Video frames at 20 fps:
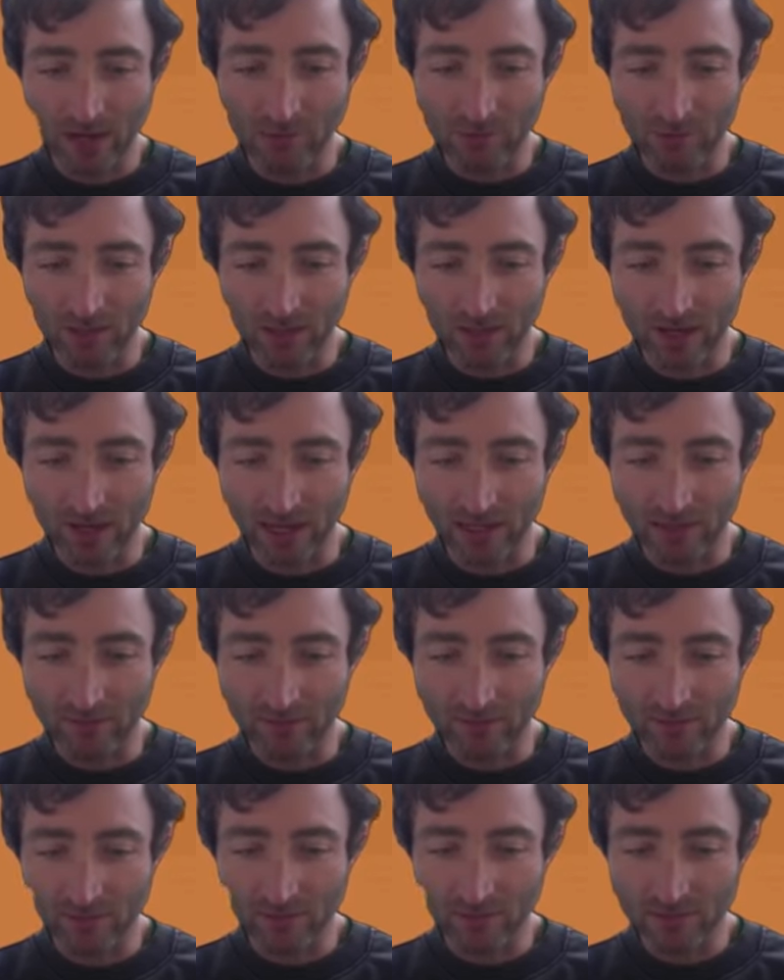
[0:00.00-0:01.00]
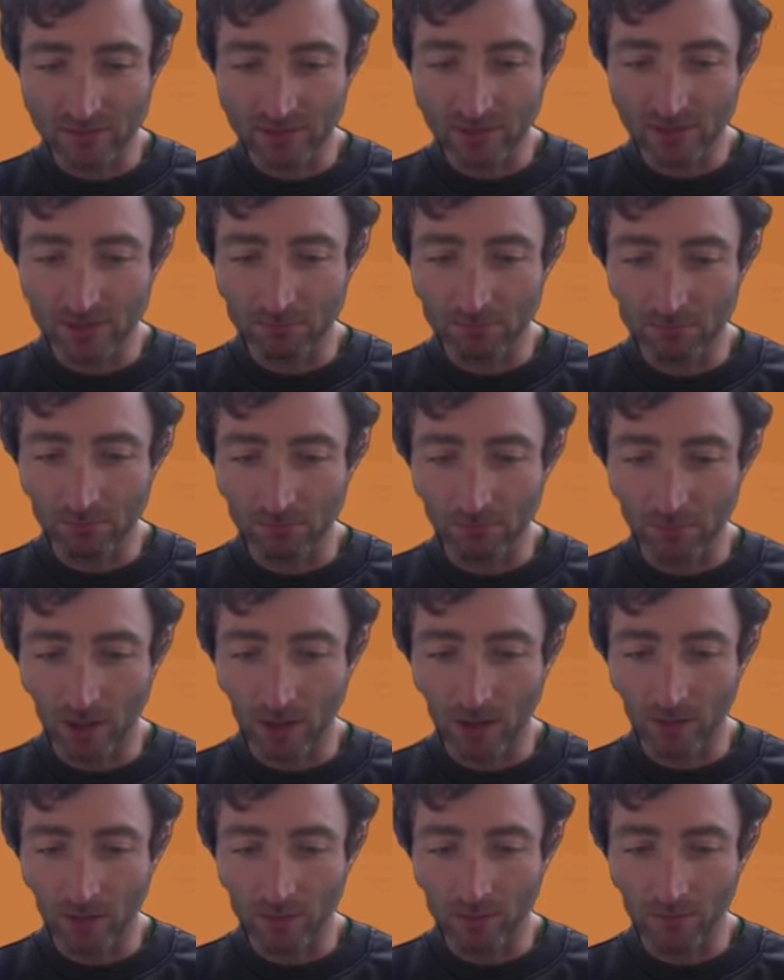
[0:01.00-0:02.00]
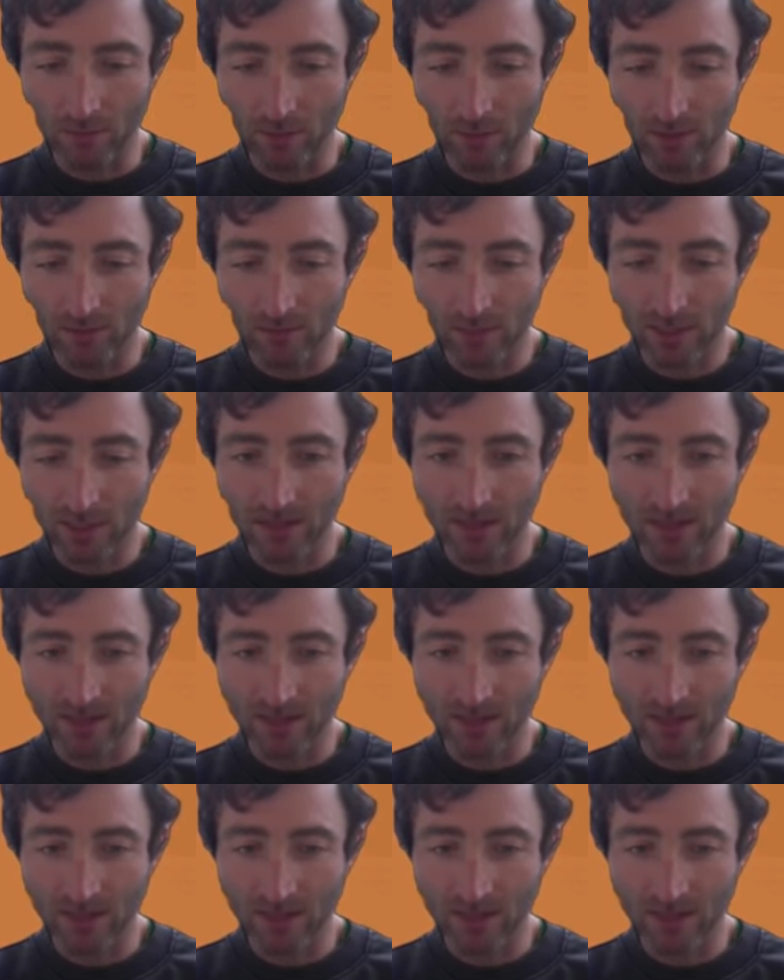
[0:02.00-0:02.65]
In real life, she just bar at the bottom here,